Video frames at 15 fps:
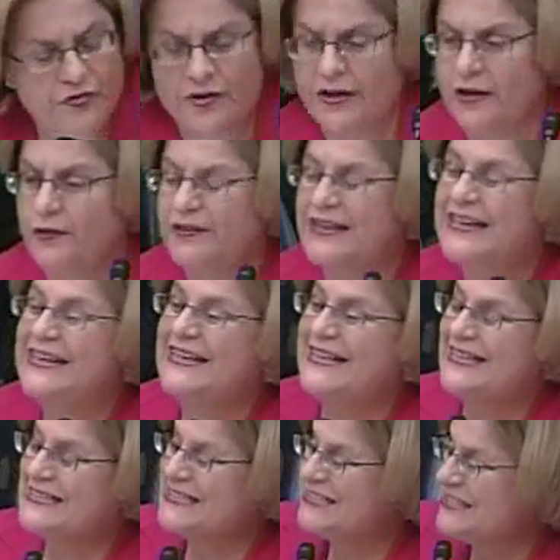Scout,
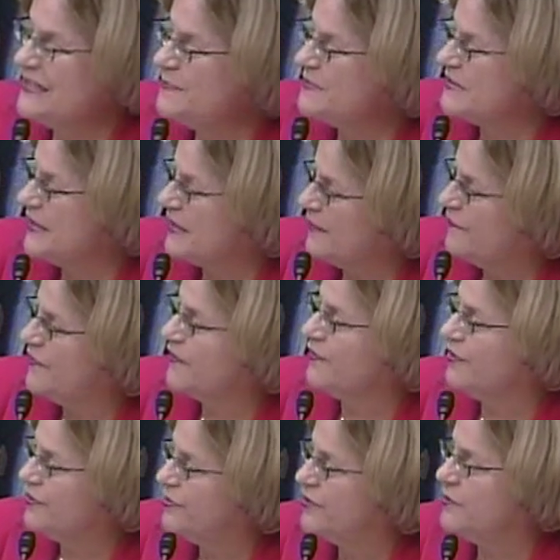it seems like a
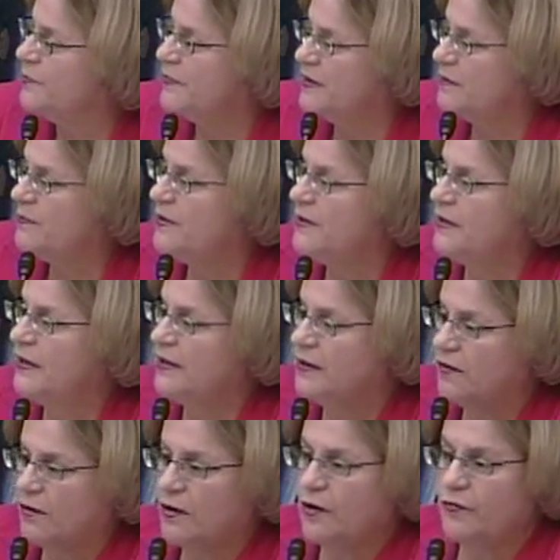very good amendment, and
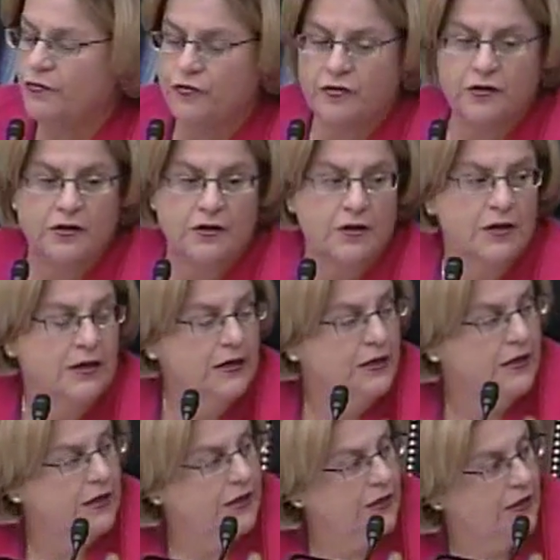I don't see
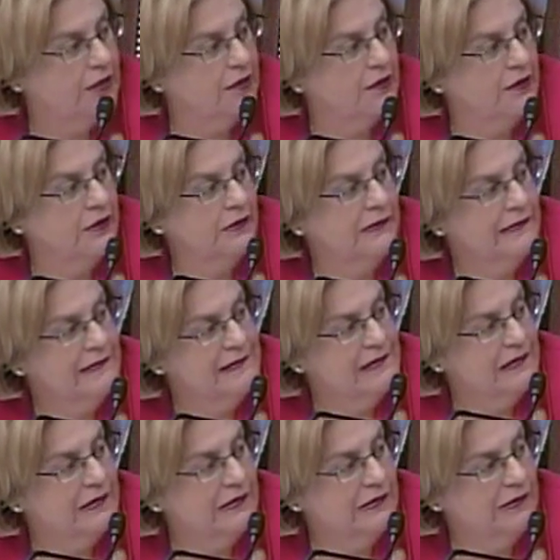any
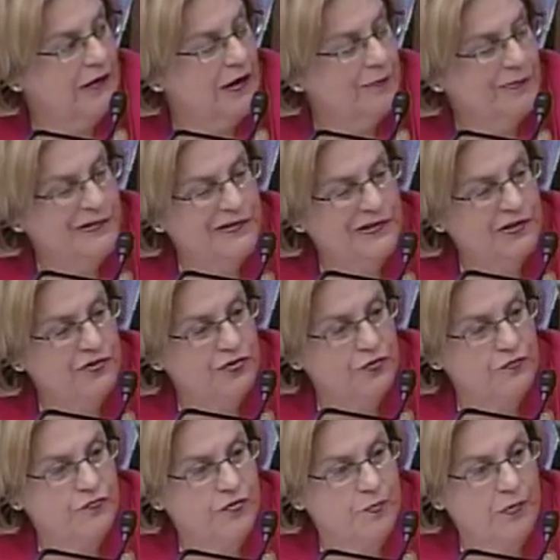opposition
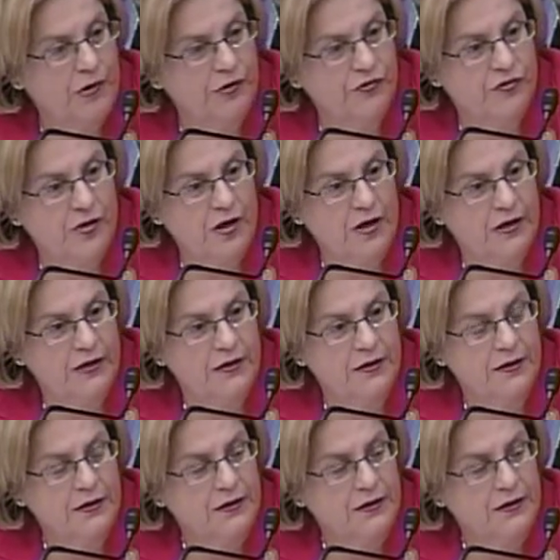from our side,